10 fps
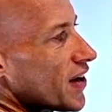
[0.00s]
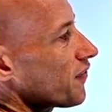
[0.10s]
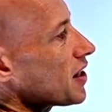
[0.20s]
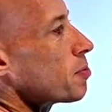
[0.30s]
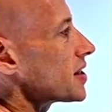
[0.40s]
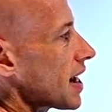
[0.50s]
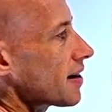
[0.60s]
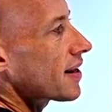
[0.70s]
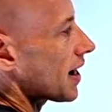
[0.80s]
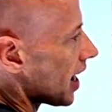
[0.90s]

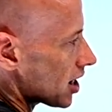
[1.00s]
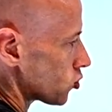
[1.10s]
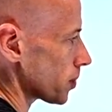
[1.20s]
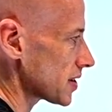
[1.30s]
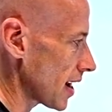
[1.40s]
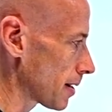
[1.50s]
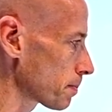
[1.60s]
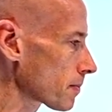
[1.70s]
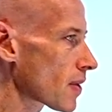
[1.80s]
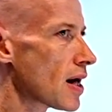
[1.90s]
50%, then 100%.
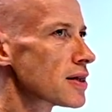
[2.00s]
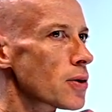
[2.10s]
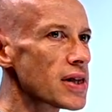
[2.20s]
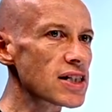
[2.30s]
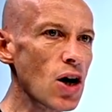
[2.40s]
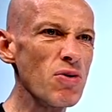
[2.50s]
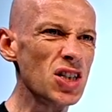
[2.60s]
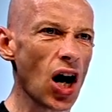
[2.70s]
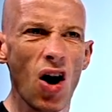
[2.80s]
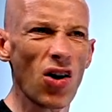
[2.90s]
So there's no
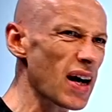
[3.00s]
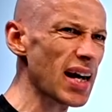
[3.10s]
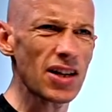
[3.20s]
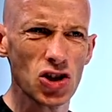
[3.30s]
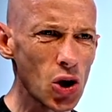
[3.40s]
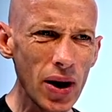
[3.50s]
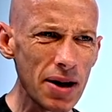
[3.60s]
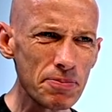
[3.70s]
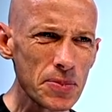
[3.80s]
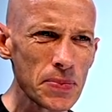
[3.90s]
targeting to
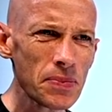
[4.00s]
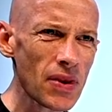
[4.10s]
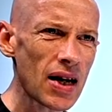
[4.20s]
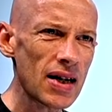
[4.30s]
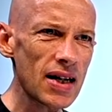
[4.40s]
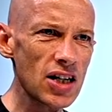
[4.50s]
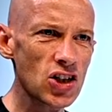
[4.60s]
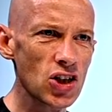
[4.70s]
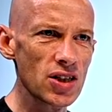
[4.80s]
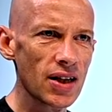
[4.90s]
it.
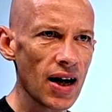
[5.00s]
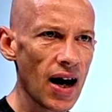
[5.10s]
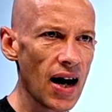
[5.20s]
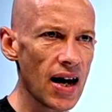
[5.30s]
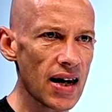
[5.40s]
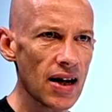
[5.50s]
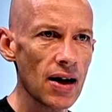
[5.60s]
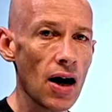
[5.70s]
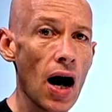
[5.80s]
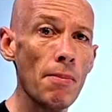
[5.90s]
It's just, hey,
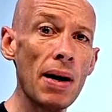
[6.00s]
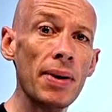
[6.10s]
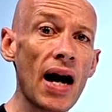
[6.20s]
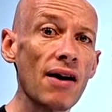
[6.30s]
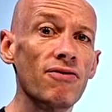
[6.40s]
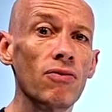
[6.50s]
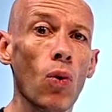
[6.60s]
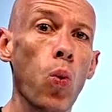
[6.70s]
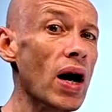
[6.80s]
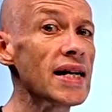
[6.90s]
I maybe have
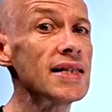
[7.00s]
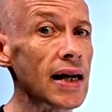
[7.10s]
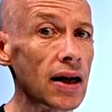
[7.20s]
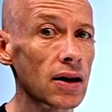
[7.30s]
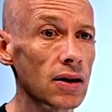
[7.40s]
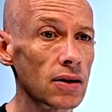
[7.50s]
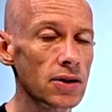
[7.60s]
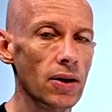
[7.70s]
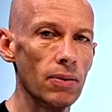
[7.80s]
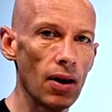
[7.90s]
weighting.
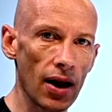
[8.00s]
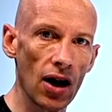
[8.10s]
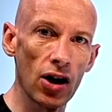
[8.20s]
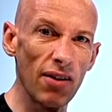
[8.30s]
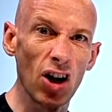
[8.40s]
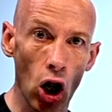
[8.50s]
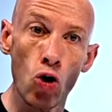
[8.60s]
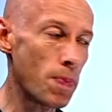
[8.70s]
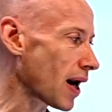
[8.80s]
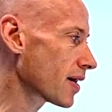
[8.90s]
So like I could have a
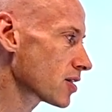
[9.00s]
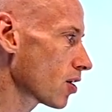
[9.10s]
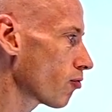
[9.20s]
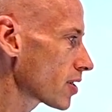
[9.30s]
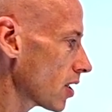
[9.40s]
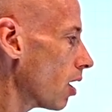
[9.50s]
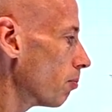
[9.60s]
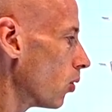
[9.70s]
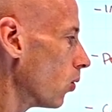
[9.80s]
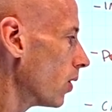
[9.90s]
load balancer, for
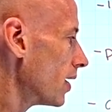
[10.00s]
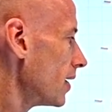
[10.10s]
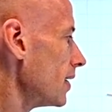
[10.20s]
example,